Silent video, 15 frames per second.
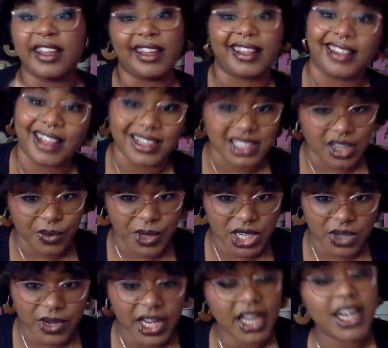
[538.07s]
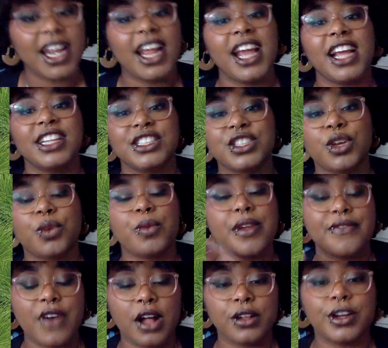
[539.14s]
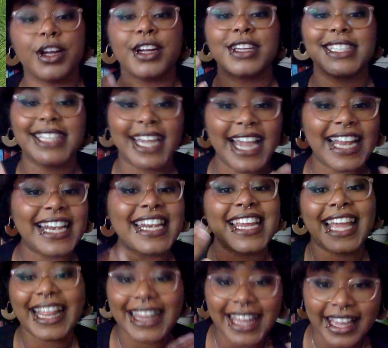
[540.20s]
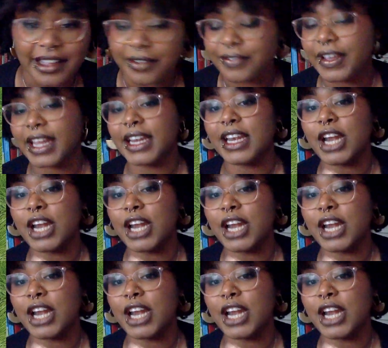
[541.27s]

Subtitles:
that's how we're doing it. And so we follow her day-to-day life and